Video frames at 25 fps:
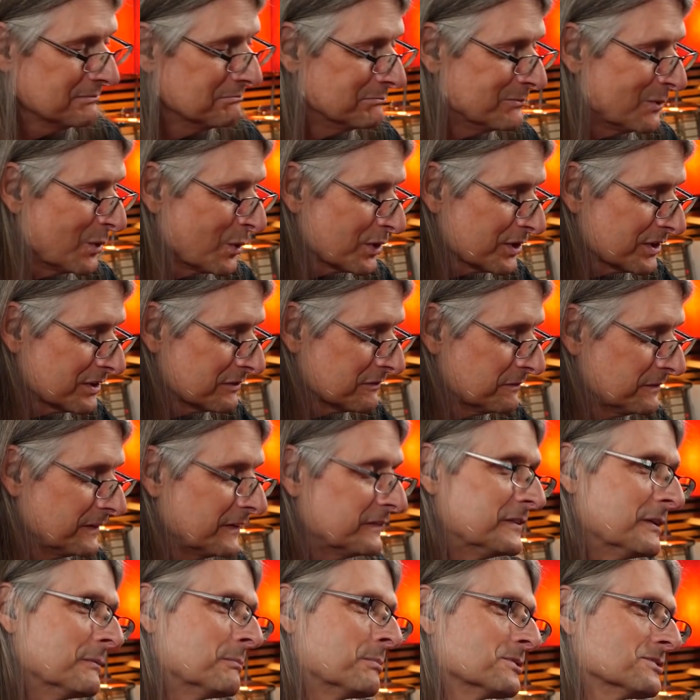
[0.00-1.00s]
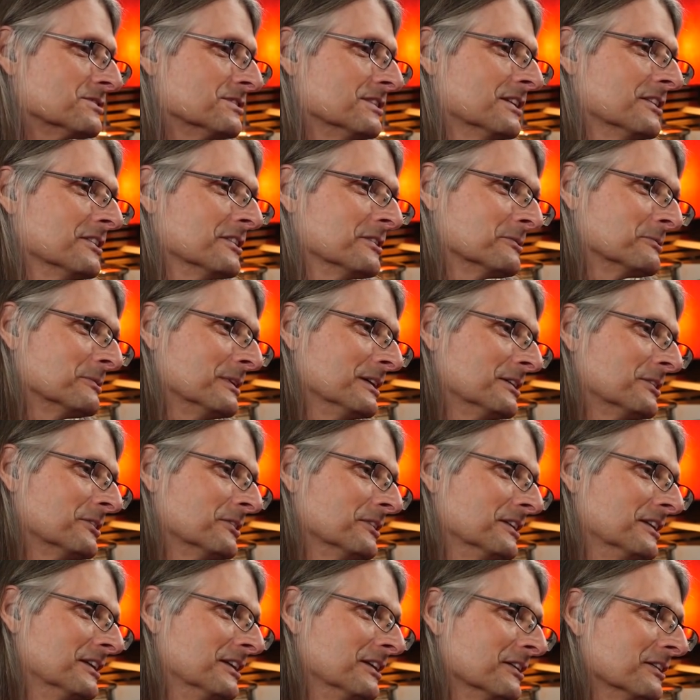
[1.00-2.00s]
that more than 50% of the red are
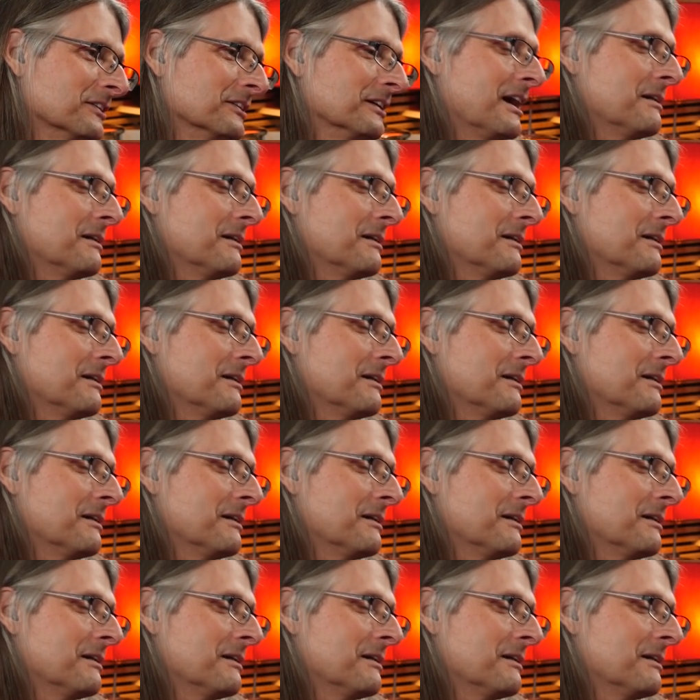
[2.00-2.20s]
in here.